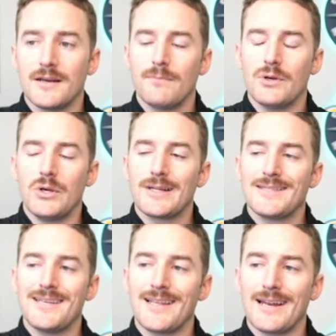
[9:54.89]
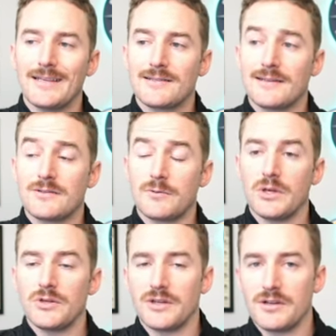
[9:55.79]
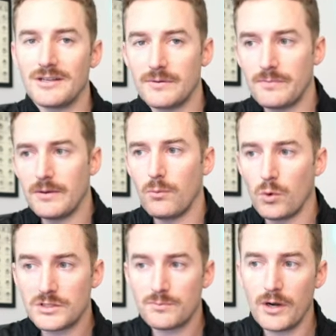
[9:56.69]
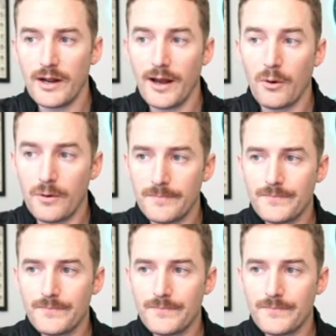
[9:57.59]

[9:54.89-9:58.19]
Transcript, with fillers: but you can see that his distribution is a bit more spread out.